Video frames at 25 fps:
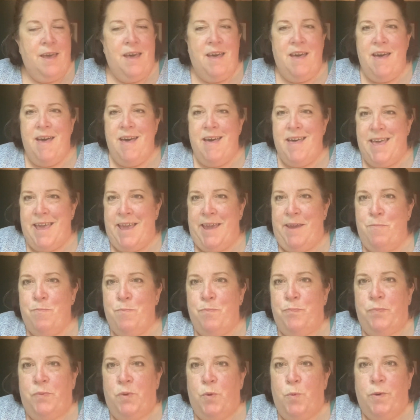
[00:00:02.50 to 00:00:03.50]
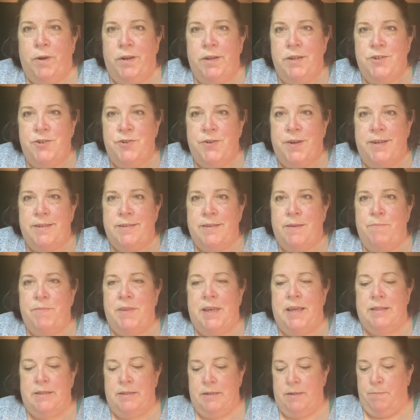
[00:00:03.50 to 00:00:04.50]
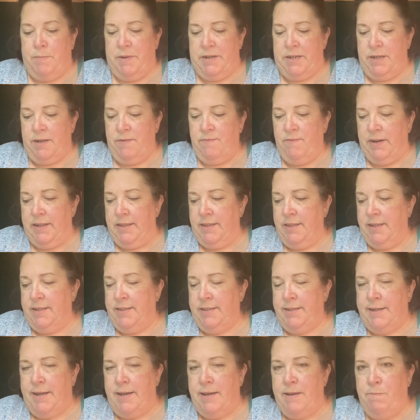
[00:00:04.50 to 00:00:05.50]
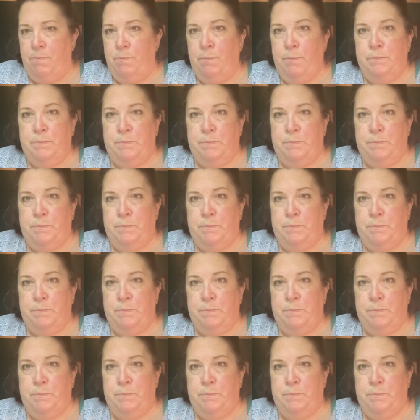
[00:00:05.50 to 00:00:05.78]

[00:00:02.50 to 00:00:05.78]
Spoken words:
Hi, we're going to try something a little bit different this time.